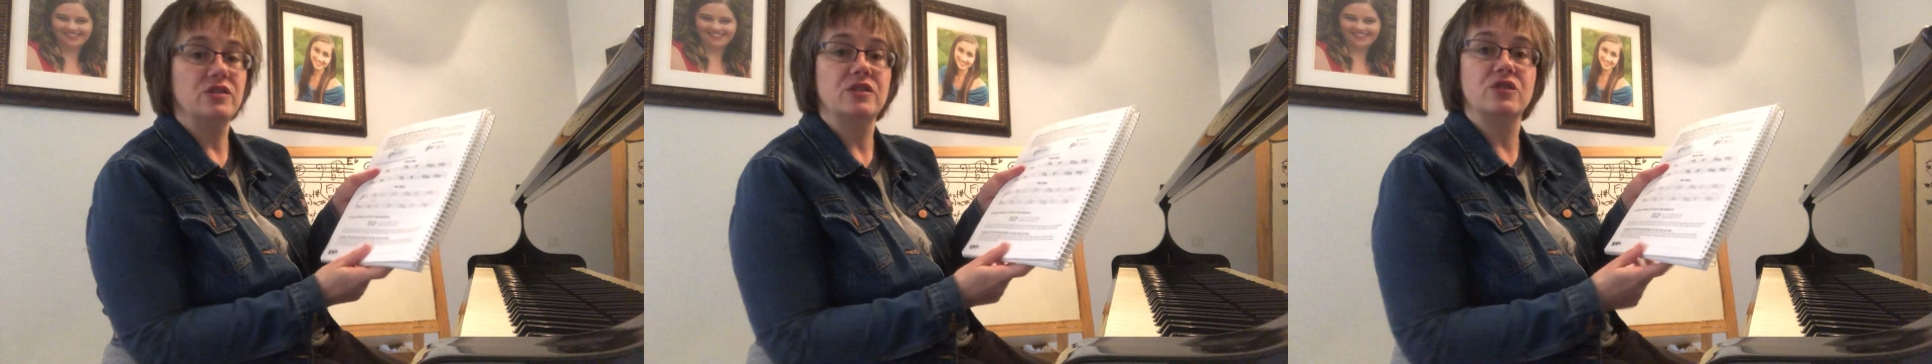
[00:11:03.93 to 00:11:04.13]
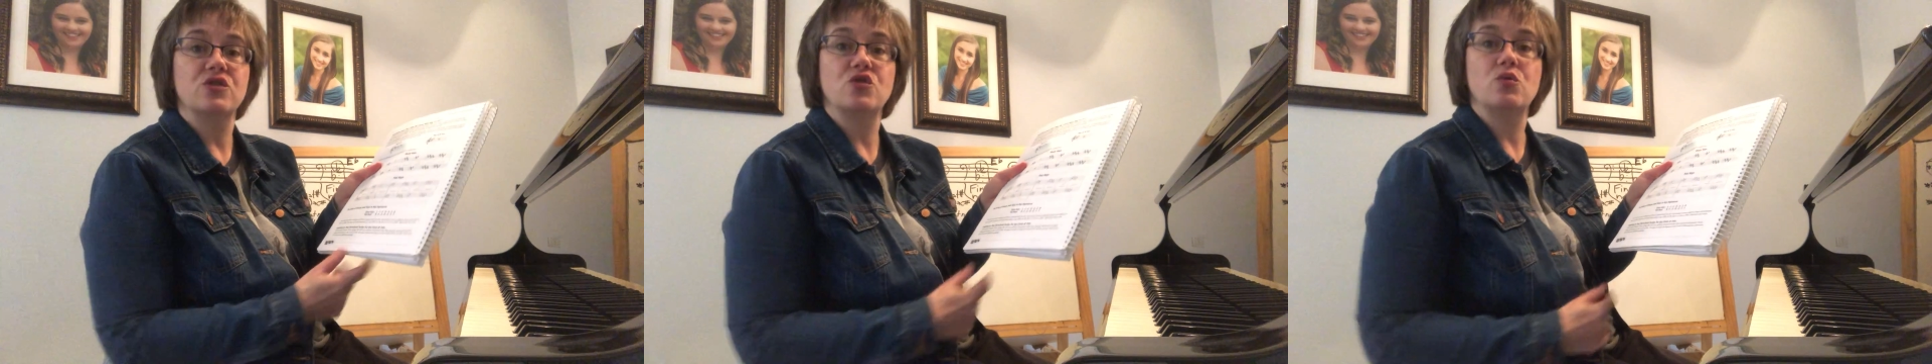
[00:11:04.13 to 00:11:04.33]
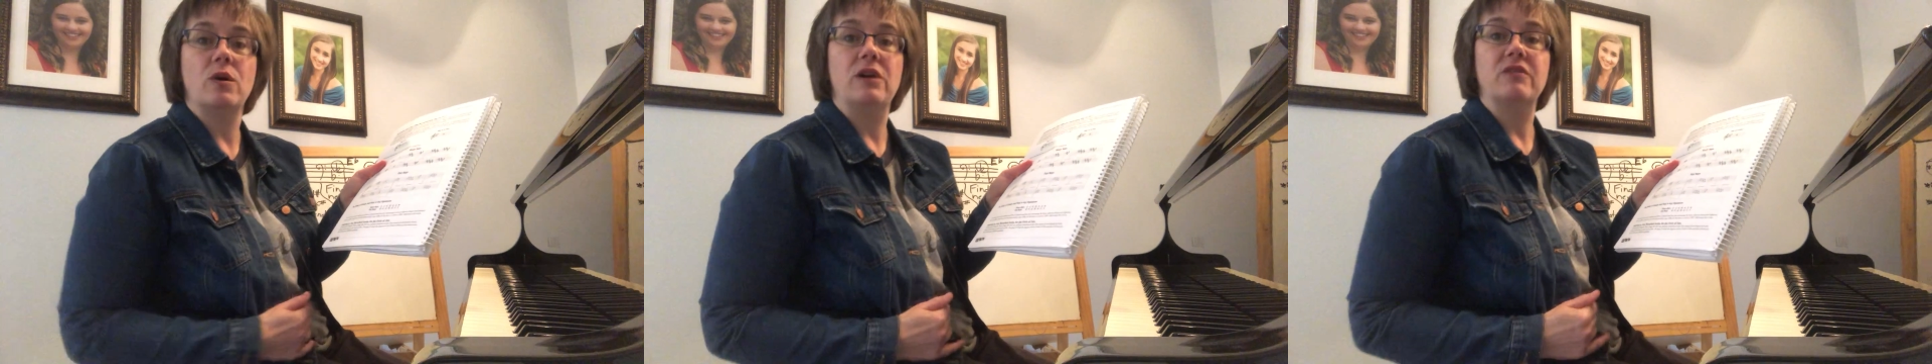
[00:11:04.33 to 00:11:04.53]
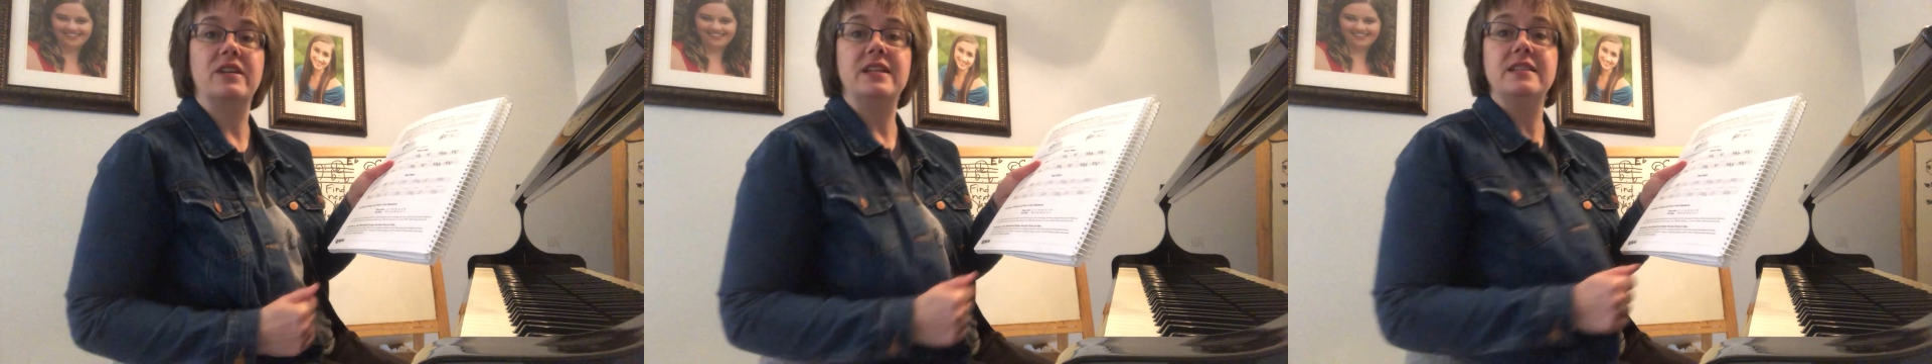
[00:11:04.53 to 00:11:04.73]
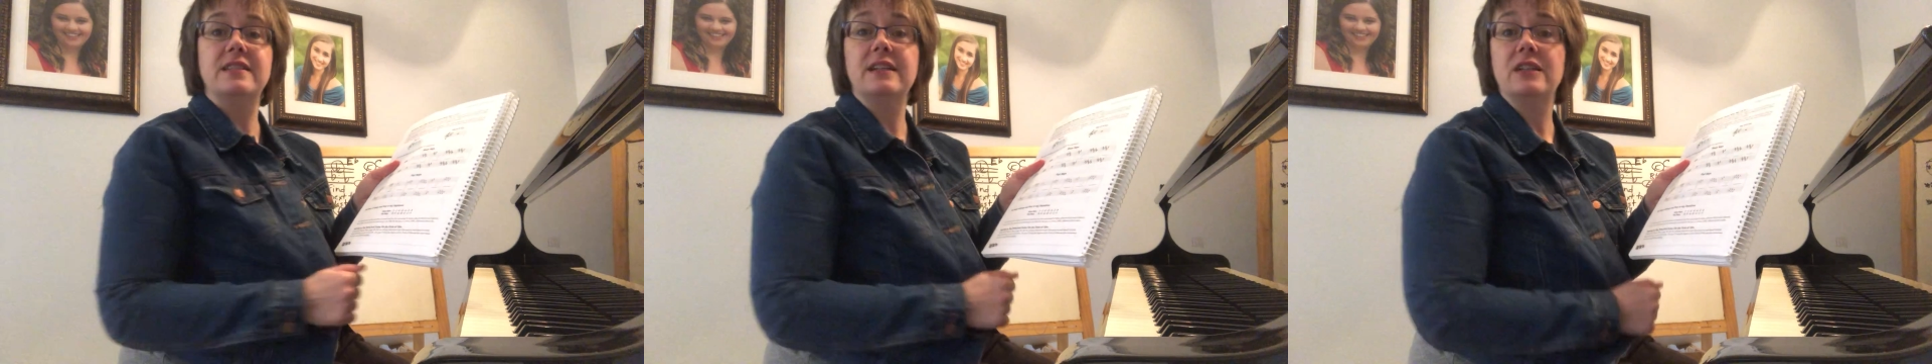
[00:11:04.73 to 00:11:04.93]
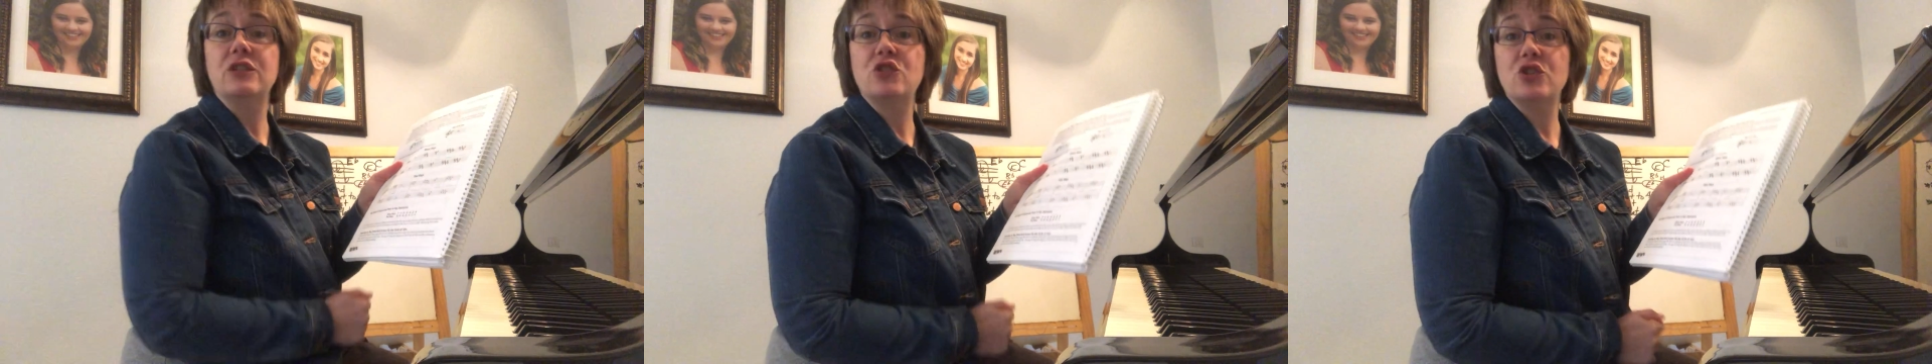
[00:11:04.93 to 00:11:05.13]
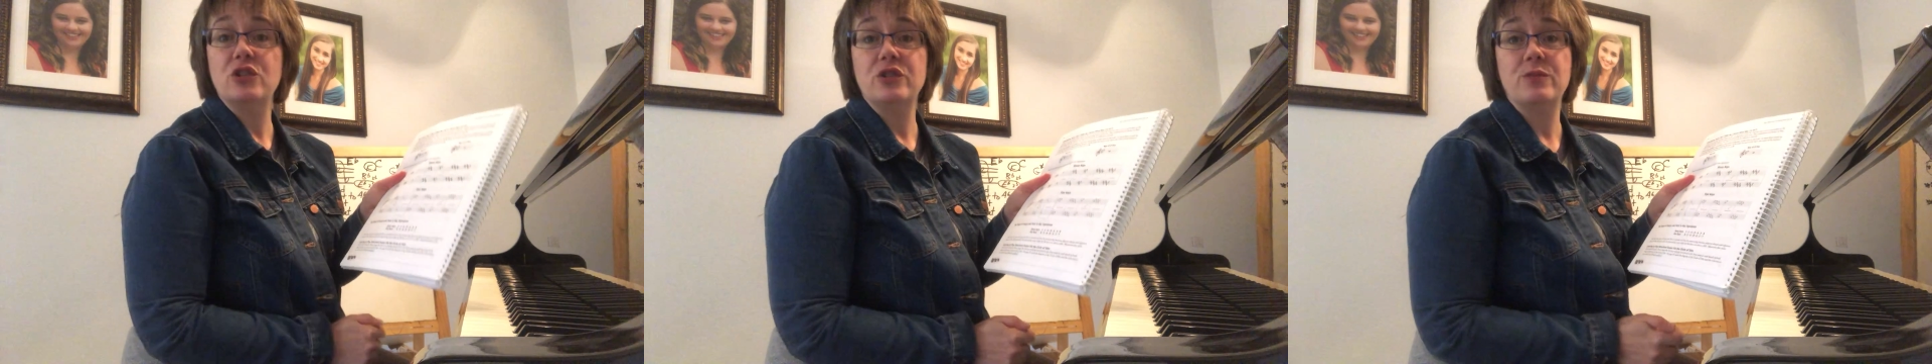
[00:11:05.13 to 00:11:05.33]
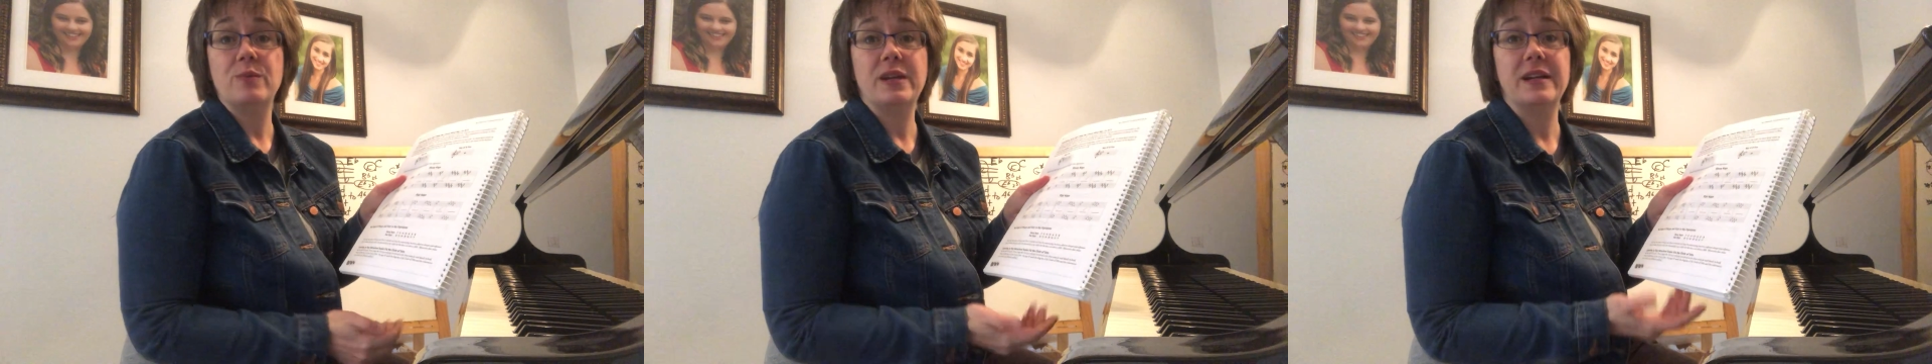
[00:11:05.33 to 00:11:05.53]
there's 12 key
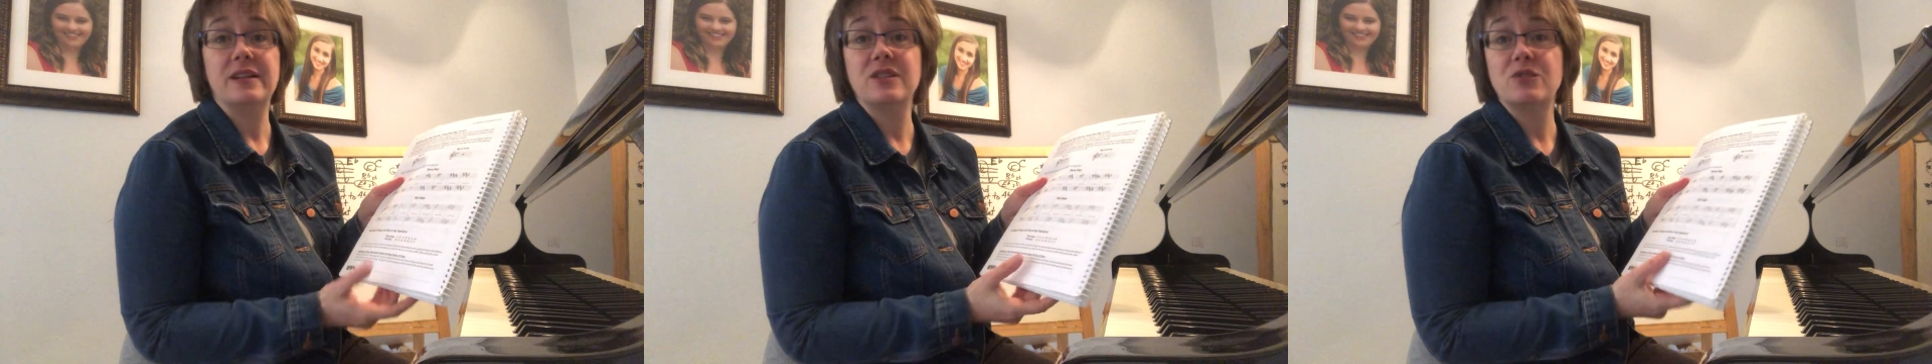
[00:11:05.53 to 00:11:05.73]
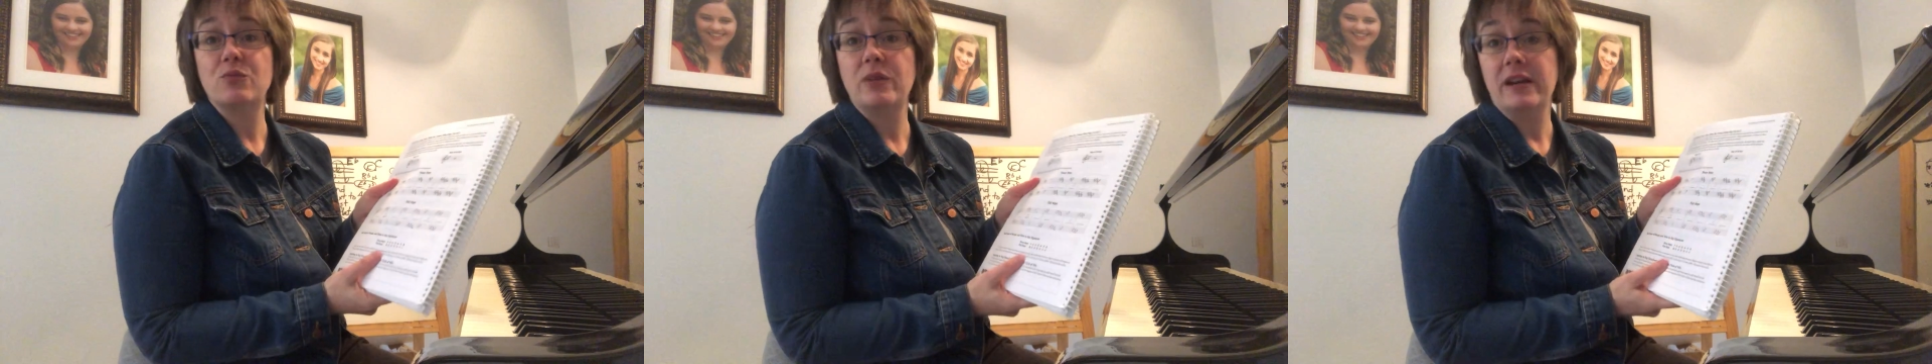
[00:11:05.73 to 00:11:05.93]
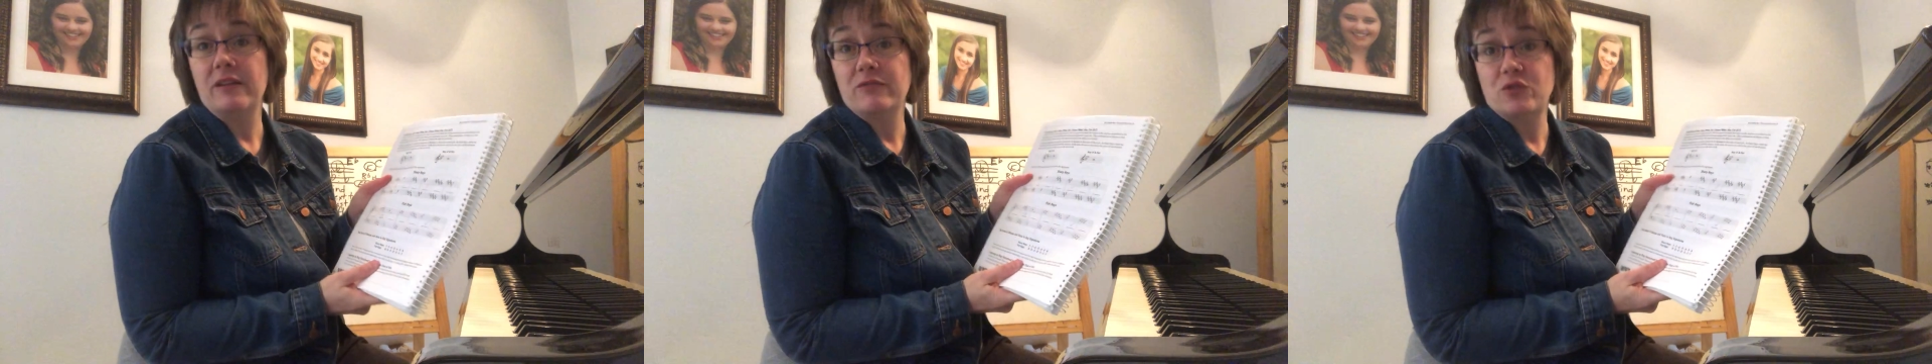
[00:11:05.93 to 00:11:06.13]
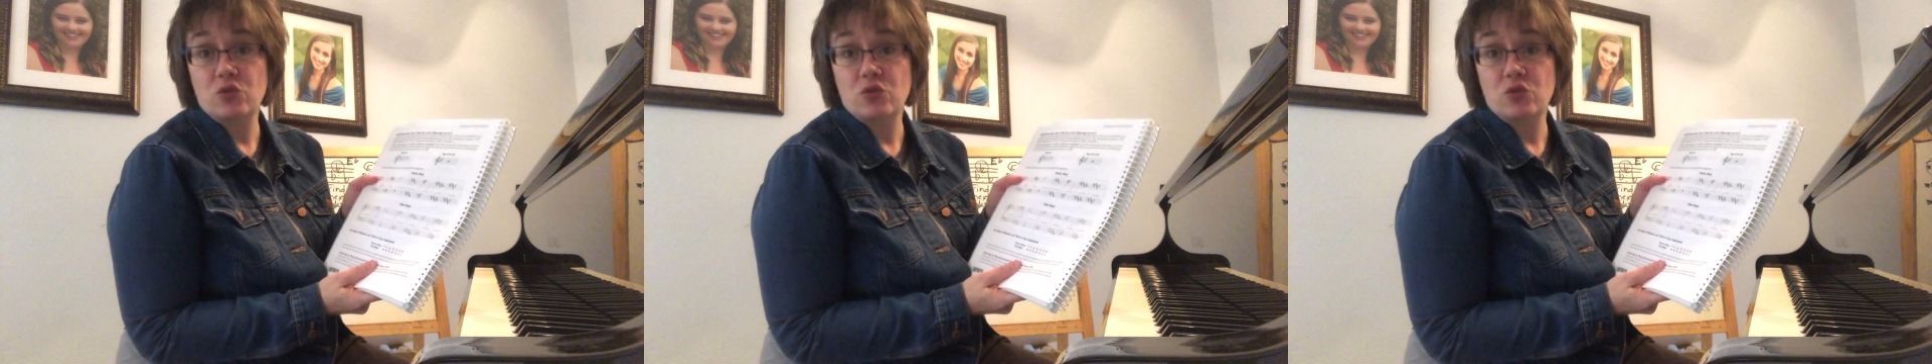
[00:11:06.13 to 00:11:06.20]
signatures because we have